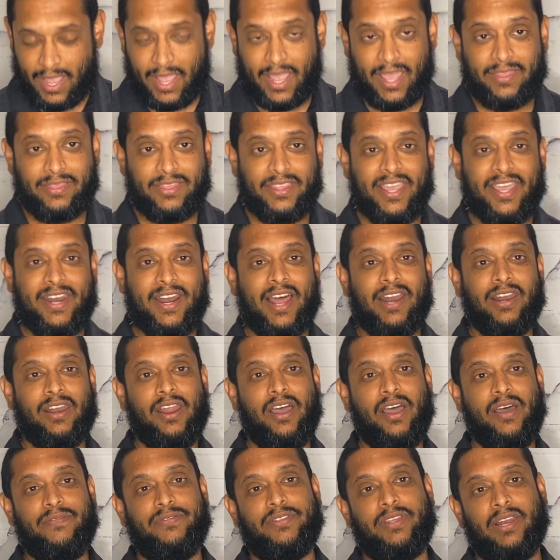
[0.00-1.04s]
And then I
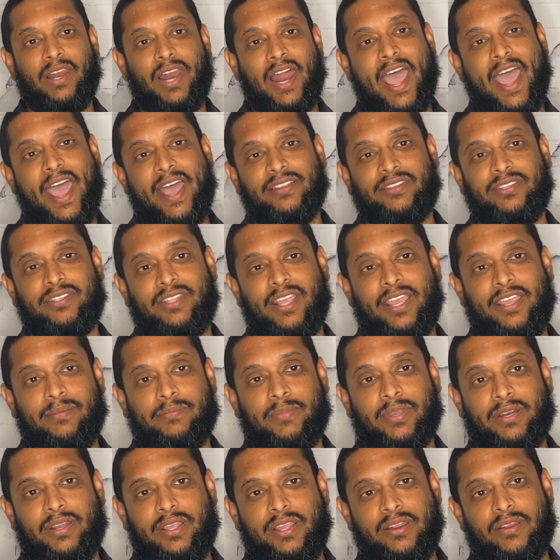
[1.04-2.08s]
love the last
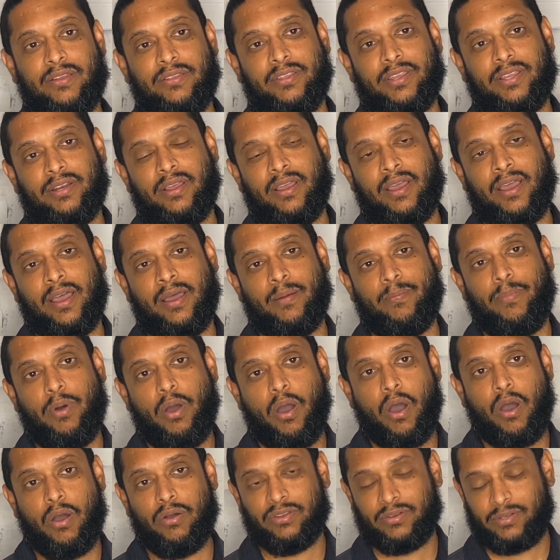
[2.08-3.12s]
statement here that
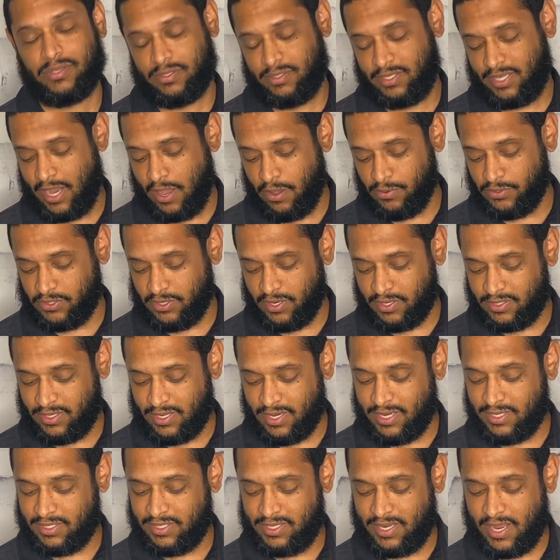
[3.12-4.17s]
Paul tells us,
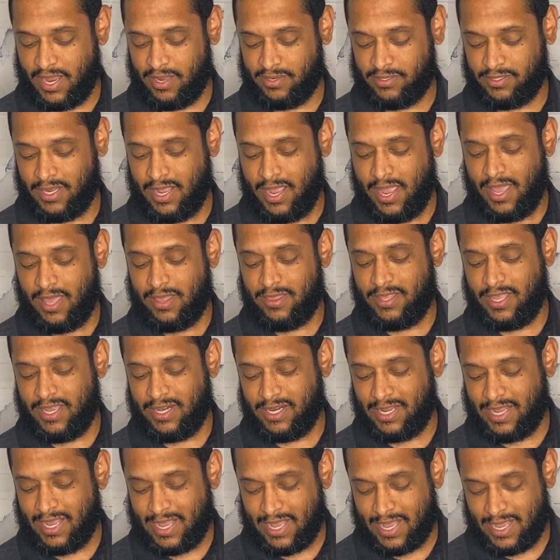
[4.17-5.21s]
and it says,
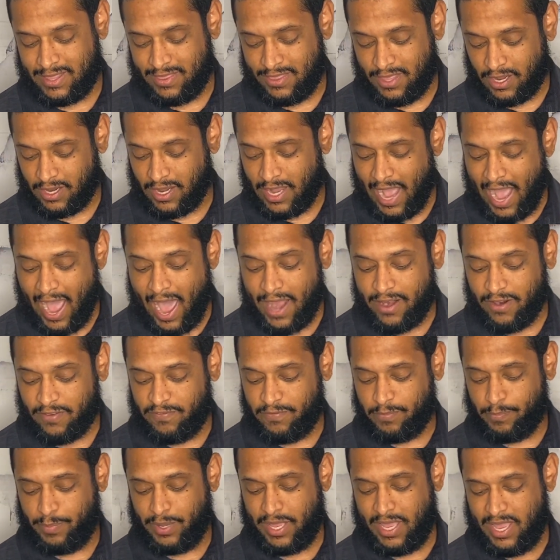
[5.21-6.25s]
then the God
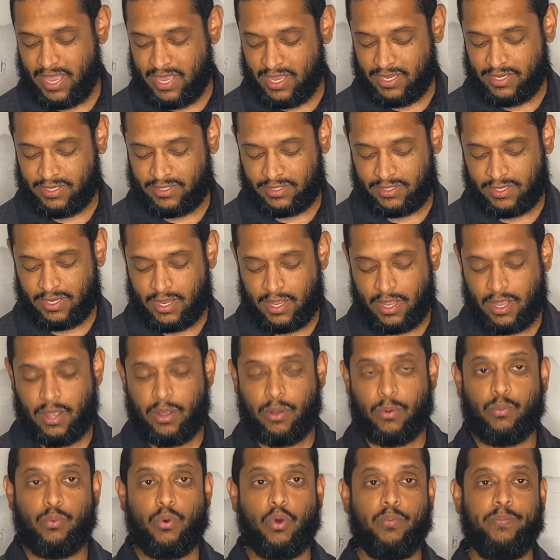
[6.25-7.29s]
of peace
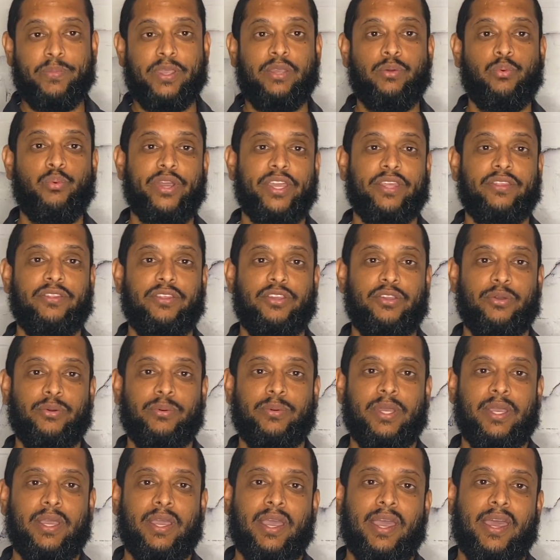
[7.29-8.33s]
will be with
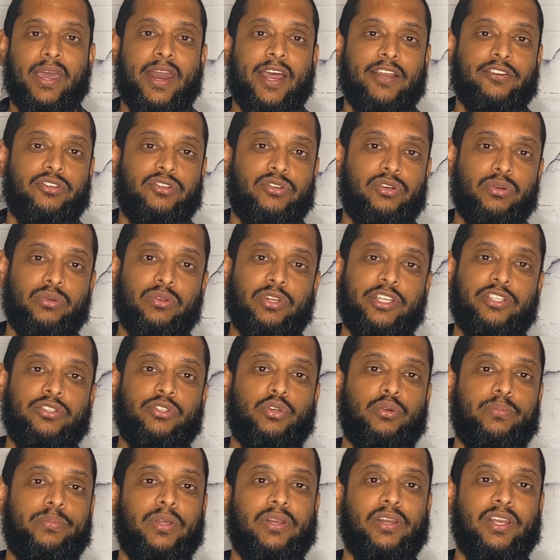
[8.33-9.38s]
you. And I truly
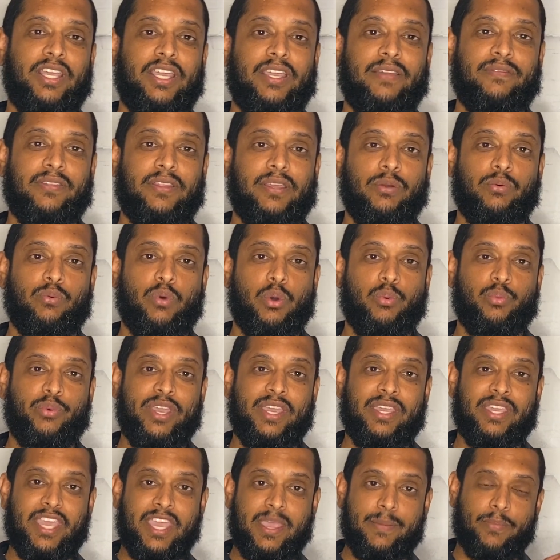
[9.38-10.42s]
do believe that when
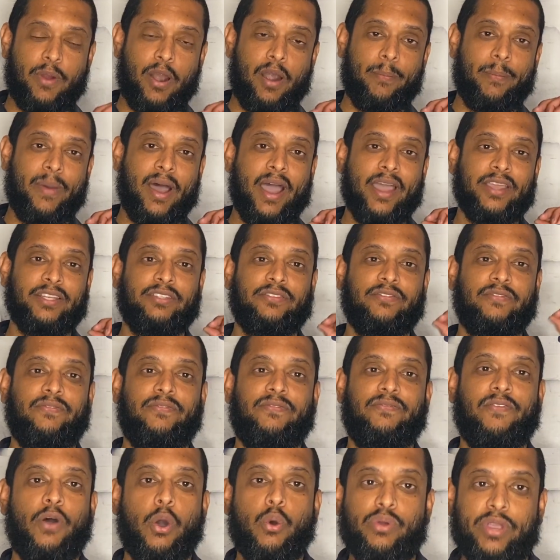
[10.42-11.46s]
we keep our minds
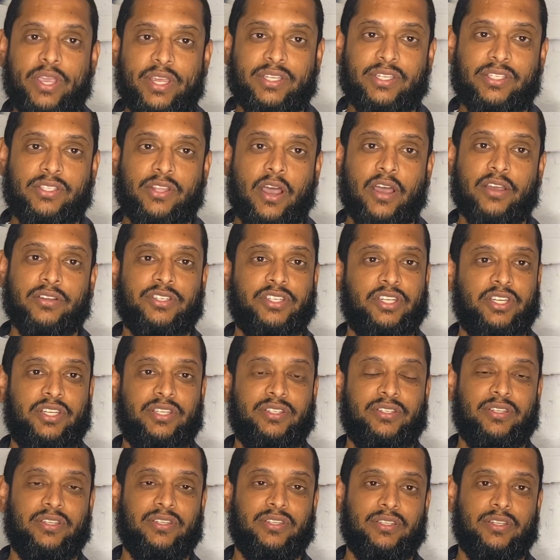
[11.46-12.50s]
focused on
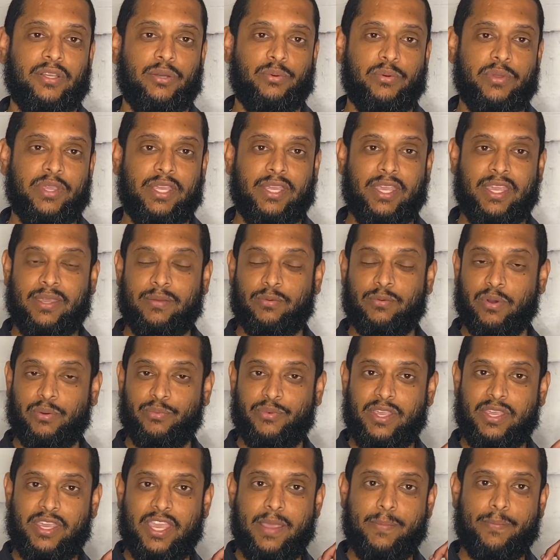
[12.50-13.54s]
Jesus, that when
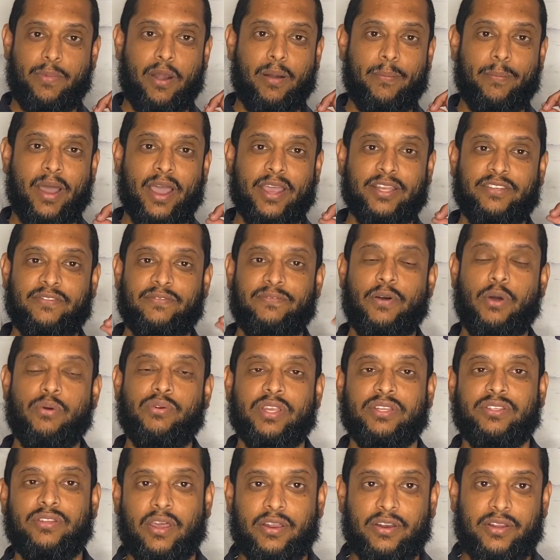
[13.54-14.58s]
we keep our minds
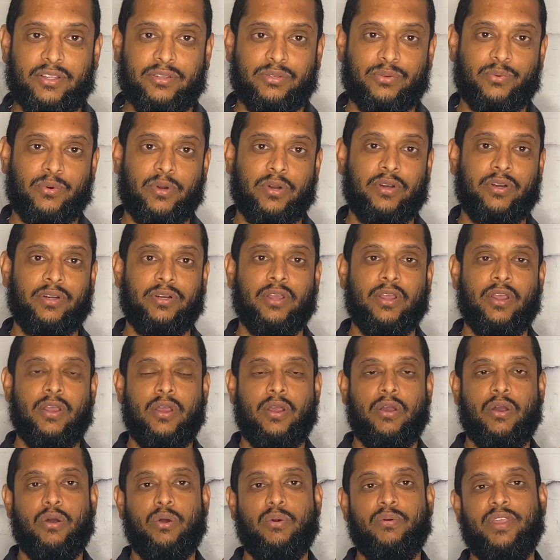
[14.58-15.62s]
focused on His Word,
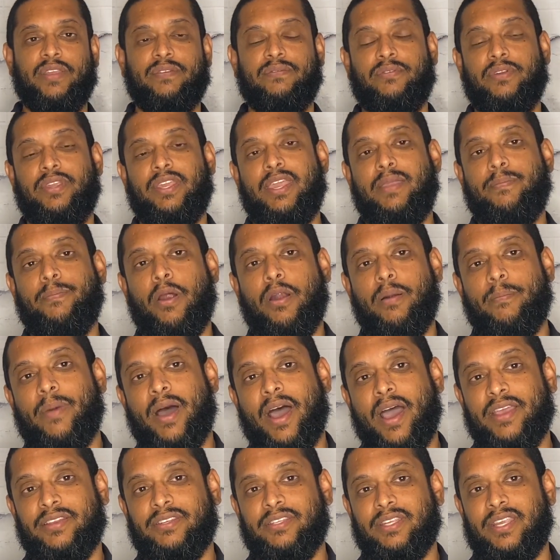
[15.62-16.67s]
or if we keep our
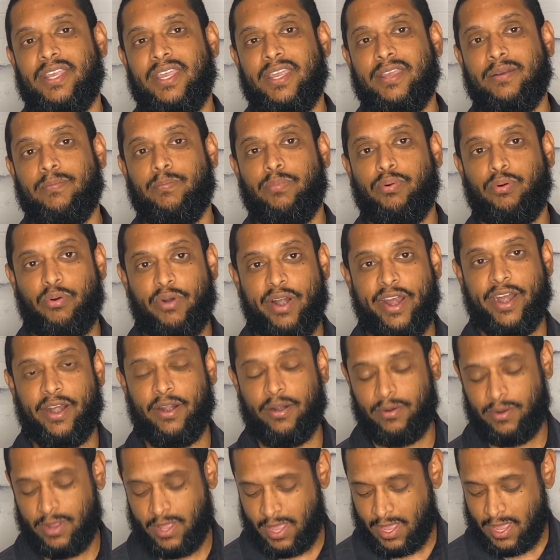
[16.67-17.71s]
minds in
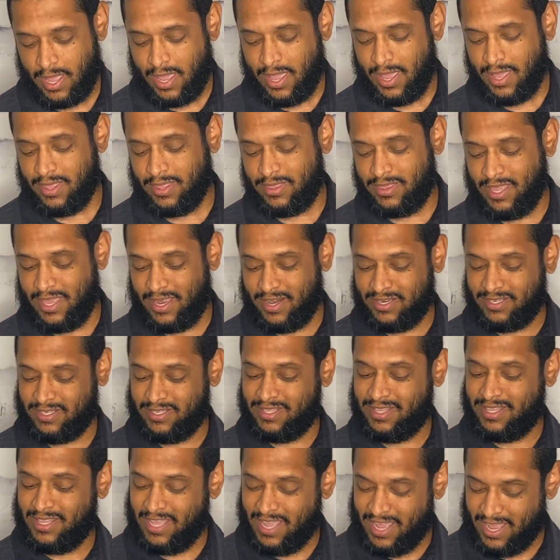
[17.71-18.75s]
prayer, that
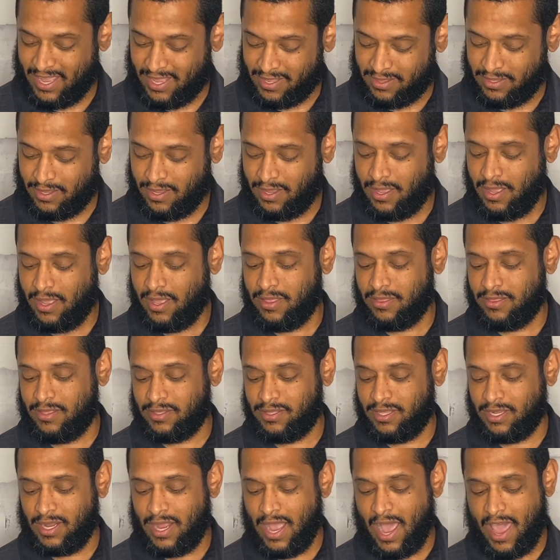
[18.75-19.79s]
is then
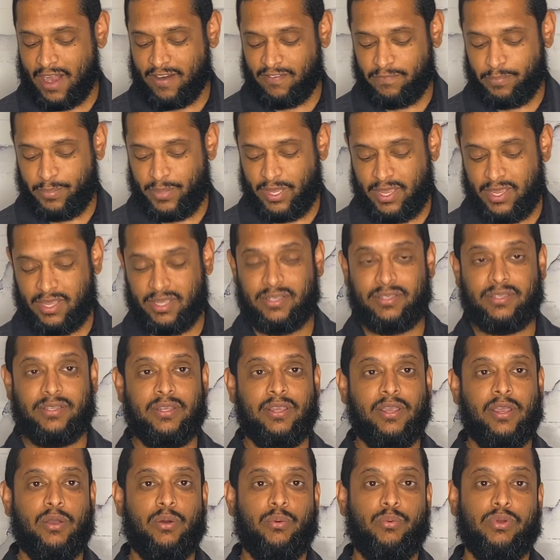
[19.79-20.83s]
that the God of peace
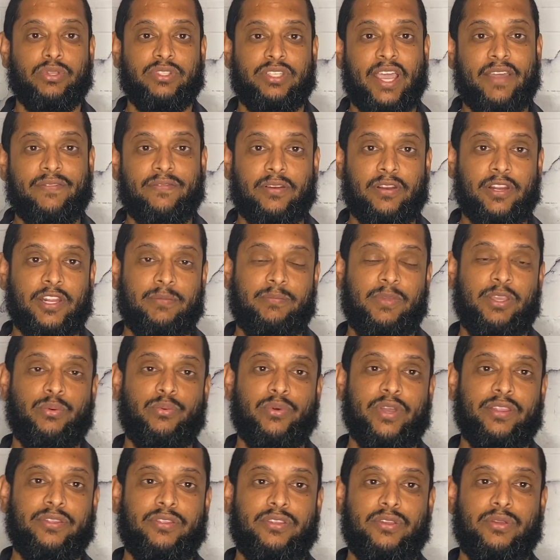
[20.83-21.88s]
will definitely be
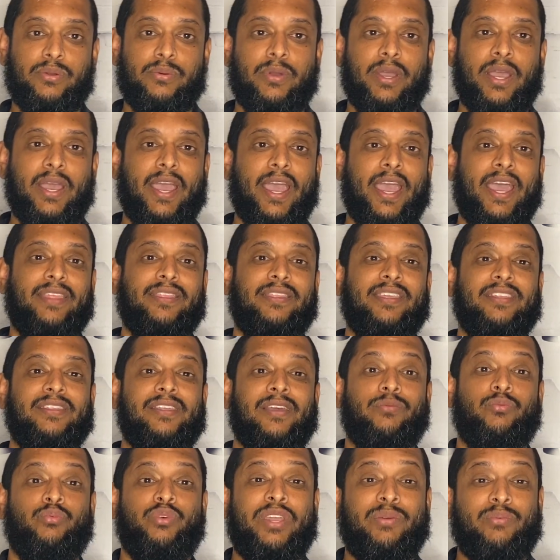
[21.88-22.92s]
with you. And then
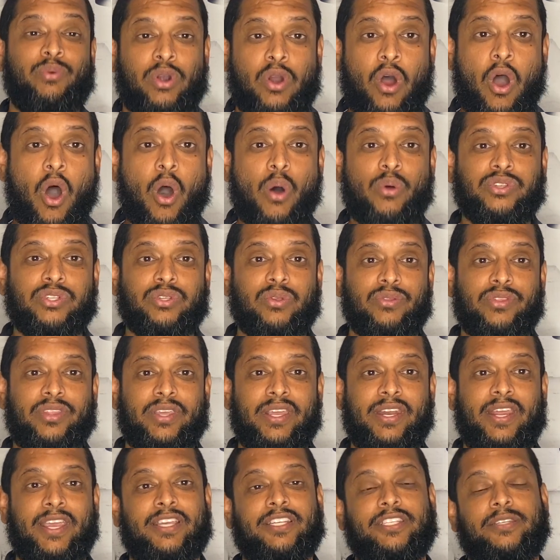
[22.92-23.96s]
that we would also
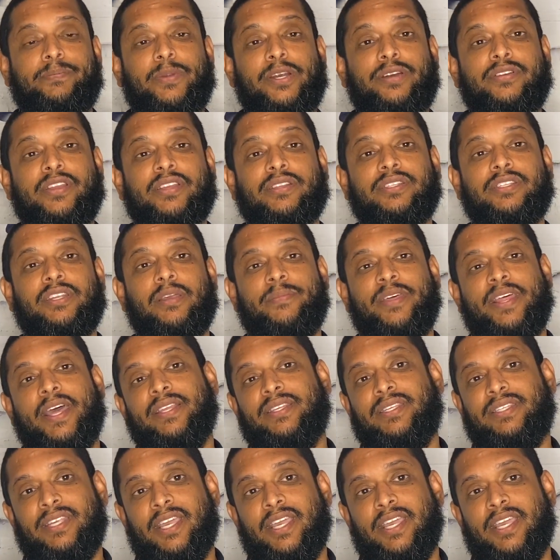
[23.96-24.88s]
then experience some of that